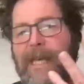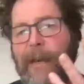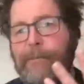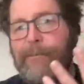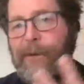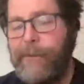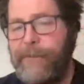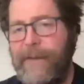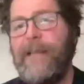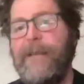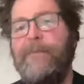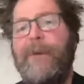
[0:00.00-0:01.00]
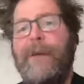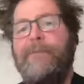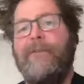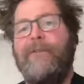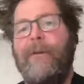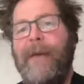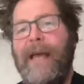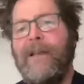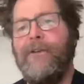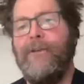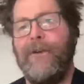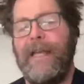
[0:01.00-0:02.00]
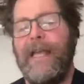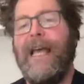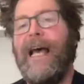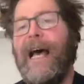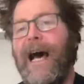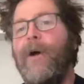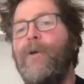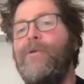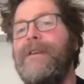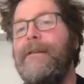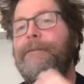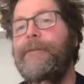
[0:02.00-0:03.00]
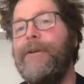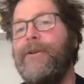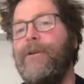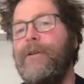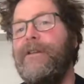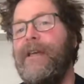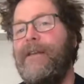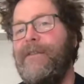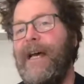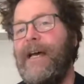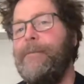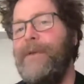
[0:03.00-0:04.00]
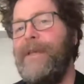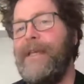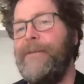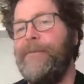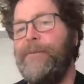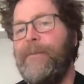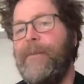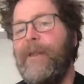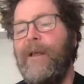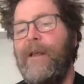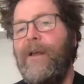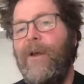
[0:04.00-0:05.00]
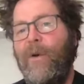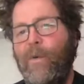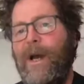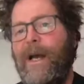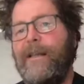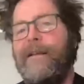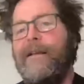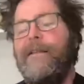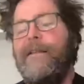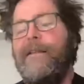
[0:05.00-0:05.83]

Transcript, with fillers: We can prevent people from entering. How difficult can that be? Well,